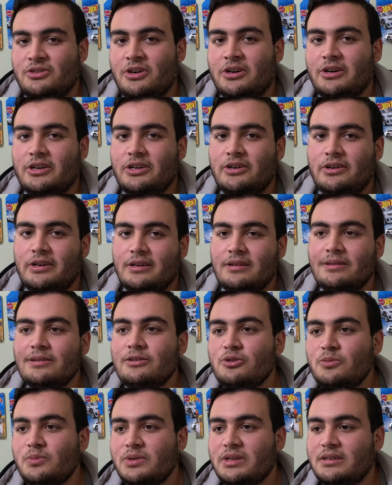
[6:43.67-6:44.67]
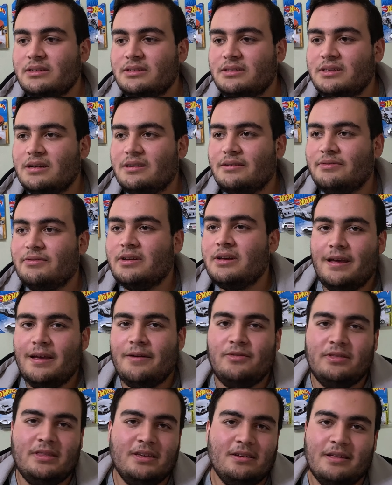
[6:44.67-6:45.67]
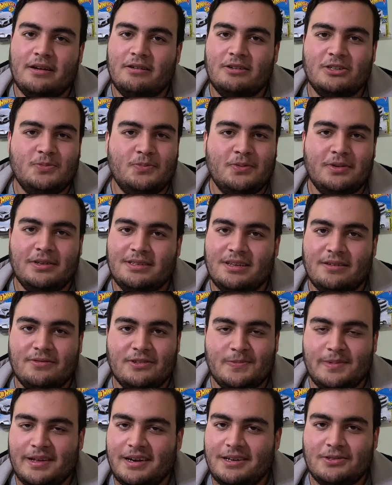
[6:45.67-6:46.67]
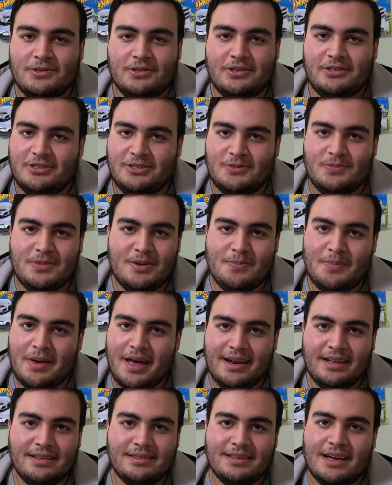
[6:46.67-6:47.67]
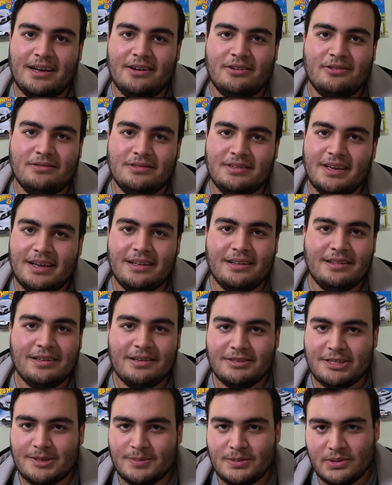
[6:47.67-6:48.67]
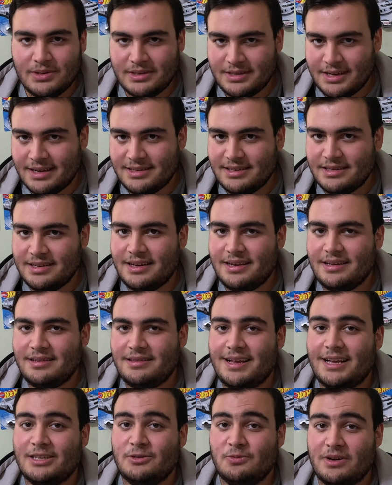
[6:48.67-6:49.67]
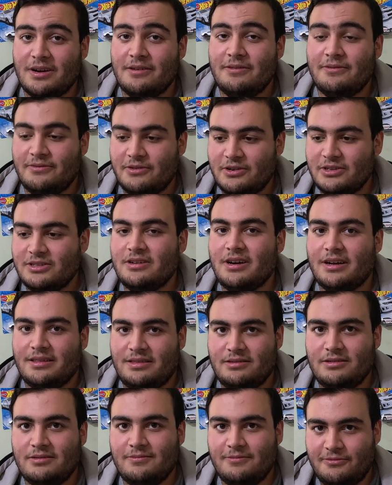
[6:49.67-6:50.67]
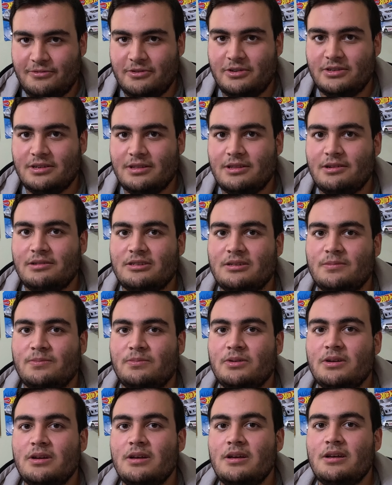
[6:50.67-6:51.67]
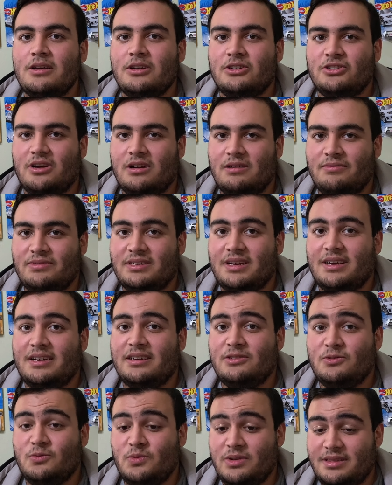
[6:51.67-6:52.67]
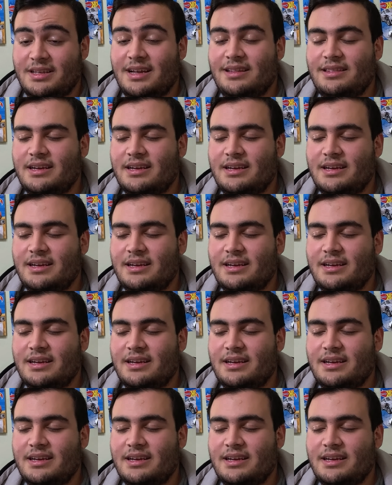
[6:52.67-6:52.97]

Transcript: darker and gloomy and stuff. Everything there is pretty self-explanatory. Just me panning down, getting close up to his eyes again. That's where I first got the first close-up shot of his eyes with that